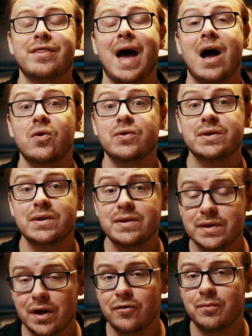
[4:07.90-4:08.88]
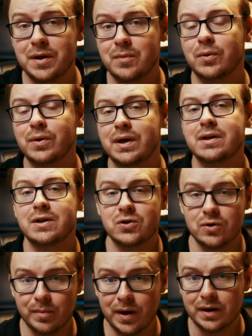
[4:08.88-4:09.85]
thousands of people get
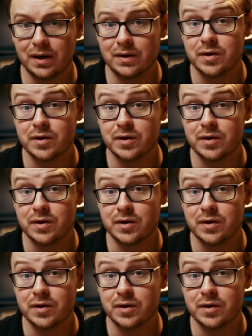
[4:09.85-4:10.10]
digital marketing